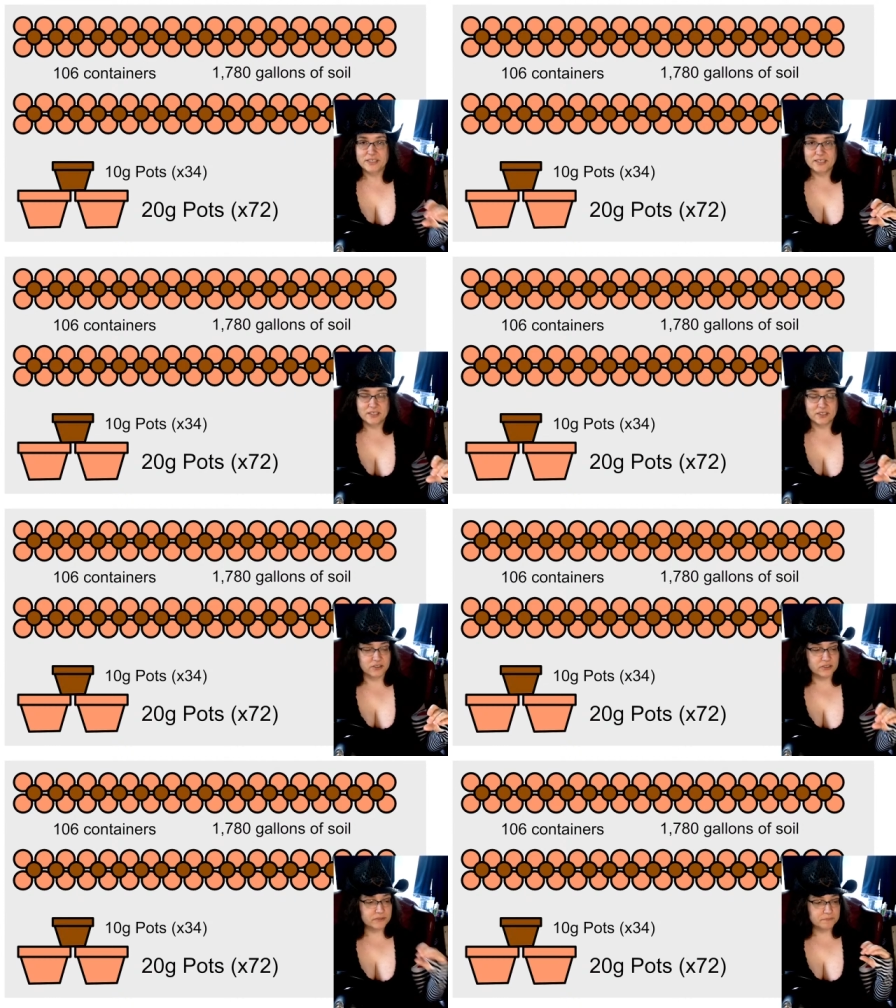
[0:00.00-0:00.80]

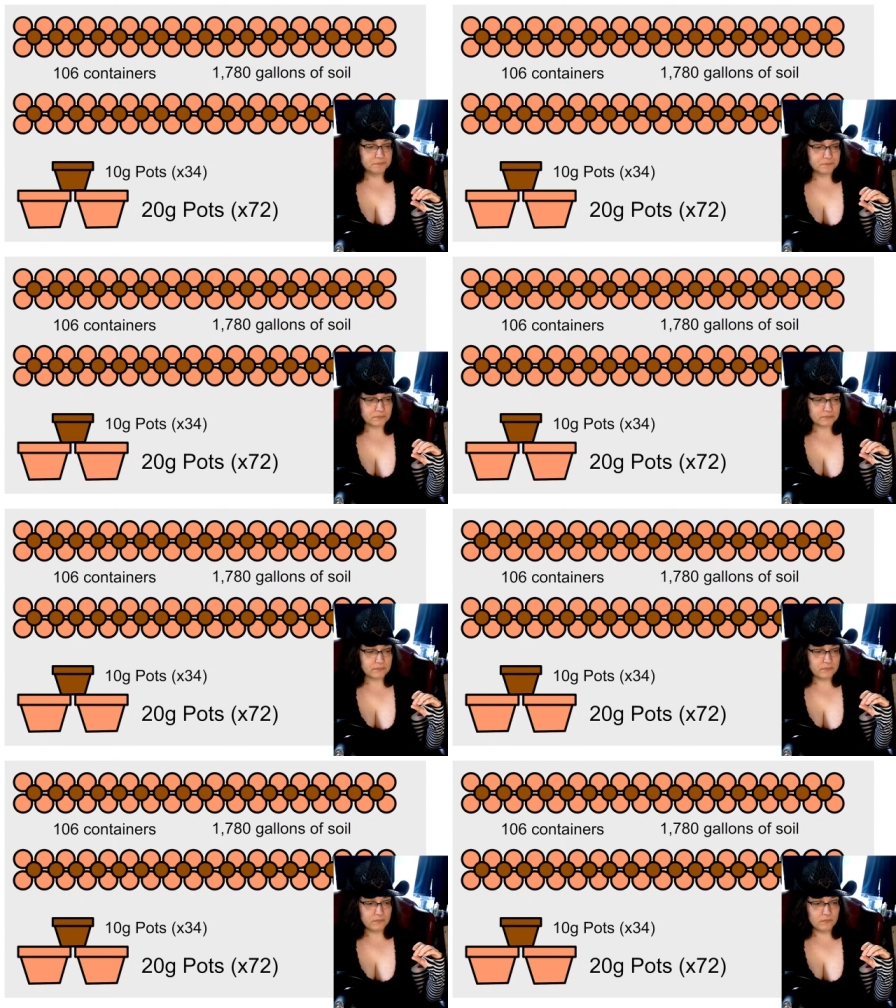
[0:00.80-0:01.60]
Sisters.
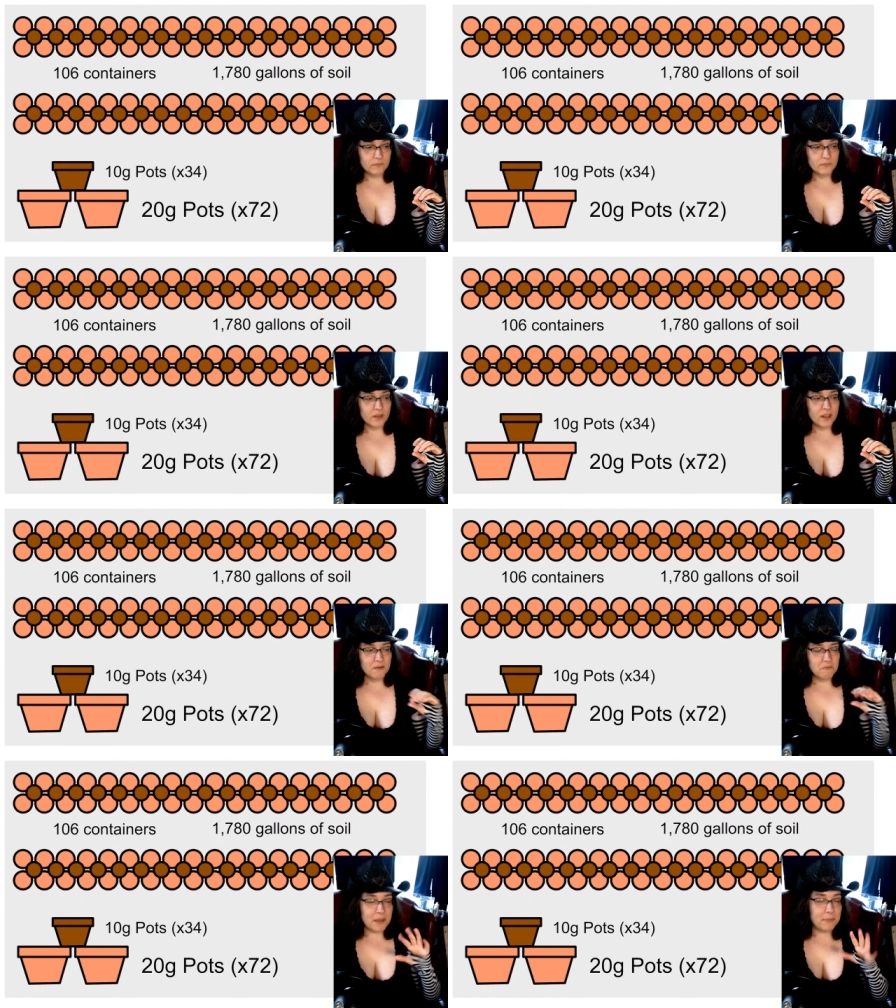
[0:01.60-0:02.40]

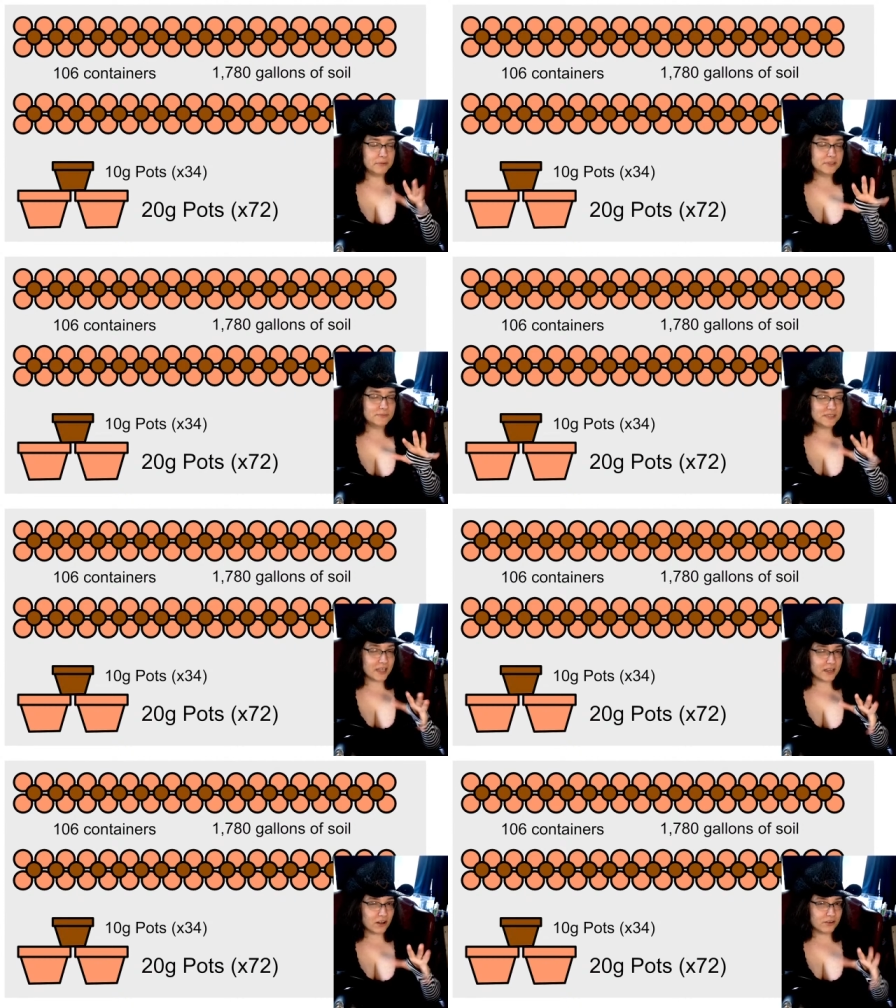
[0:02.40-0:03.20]
Maybe with some
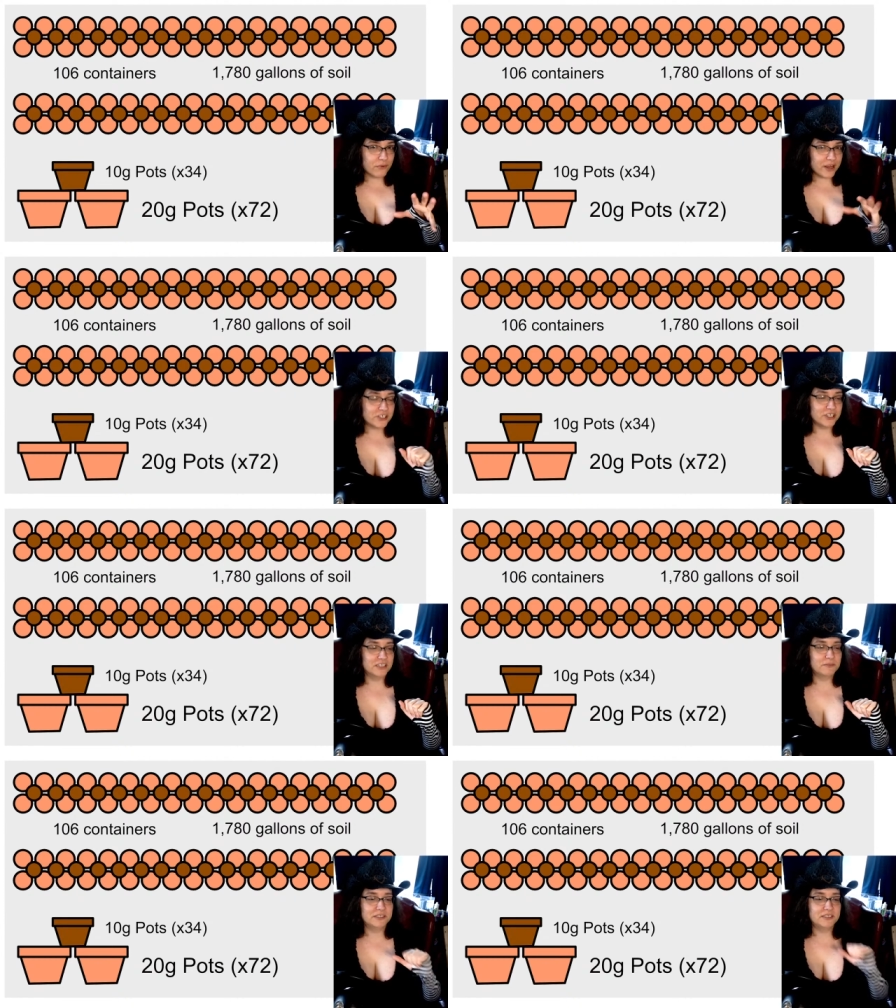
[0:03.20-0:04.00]
slight
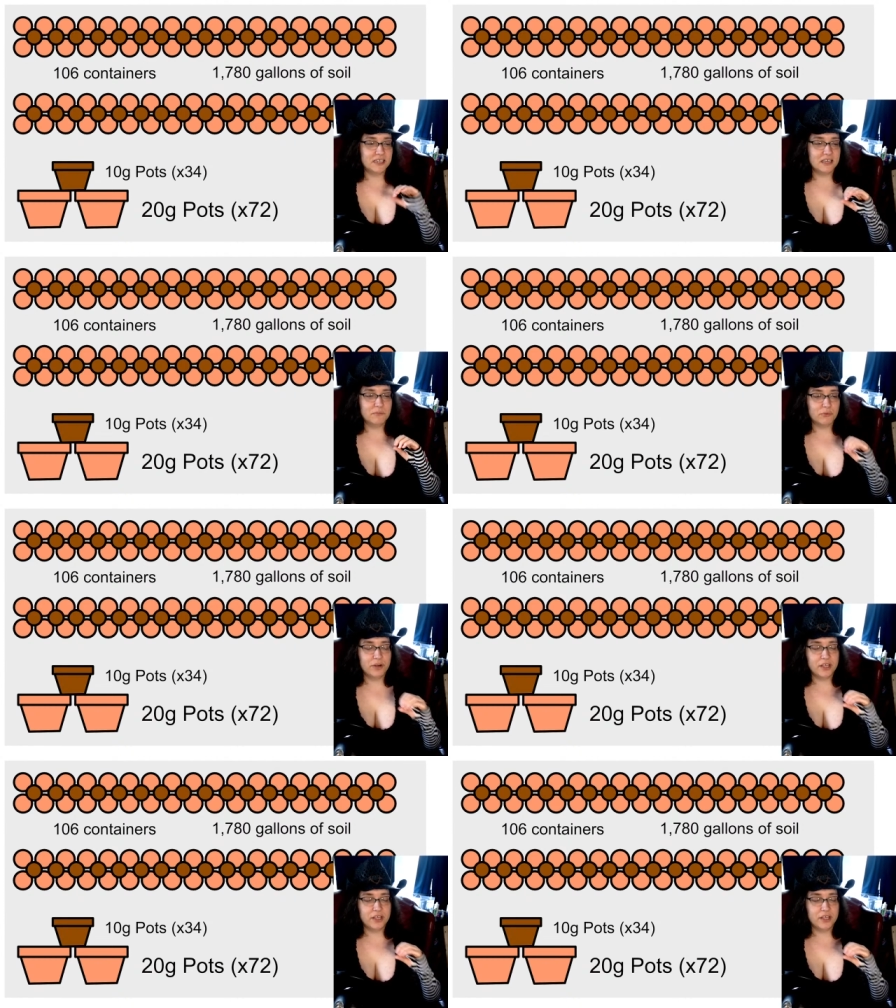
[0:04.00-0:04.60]
alterations, but sticking pretty